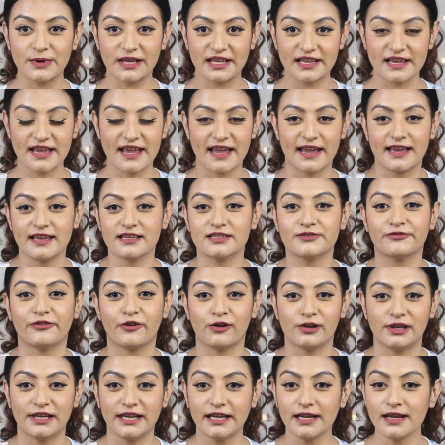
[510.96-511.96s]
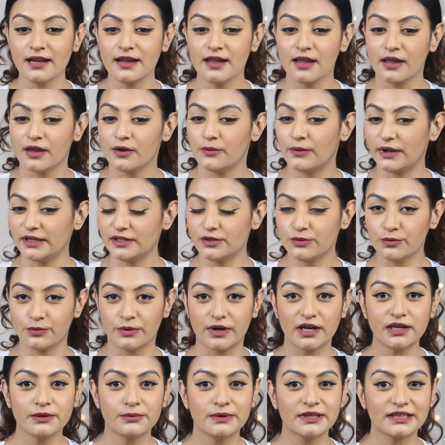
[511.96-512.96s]
where the hair is falling. When you
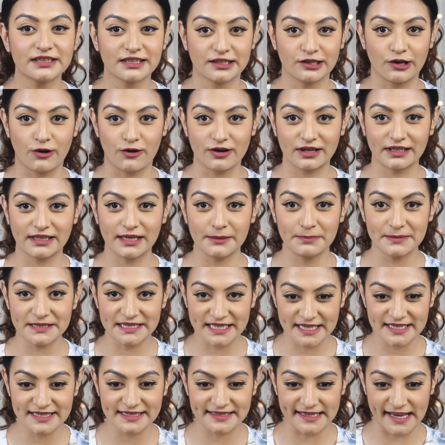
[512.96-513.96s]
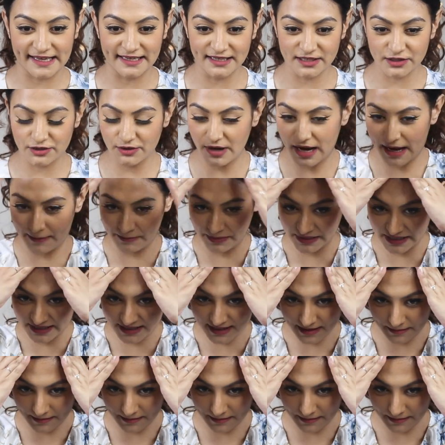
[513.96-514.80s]
work with claw clips, this tends to happen